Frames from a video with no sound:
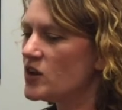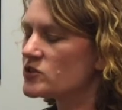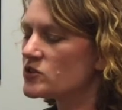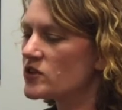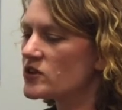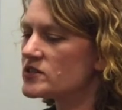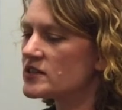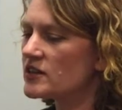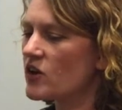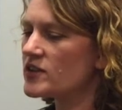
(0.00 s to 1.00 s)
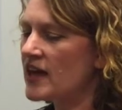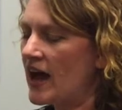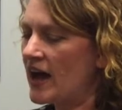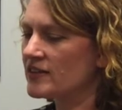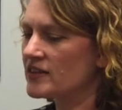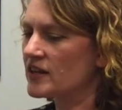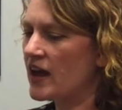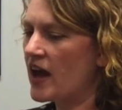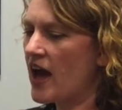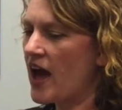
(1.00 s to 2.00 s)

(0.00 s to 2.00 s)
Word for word: So there's that, that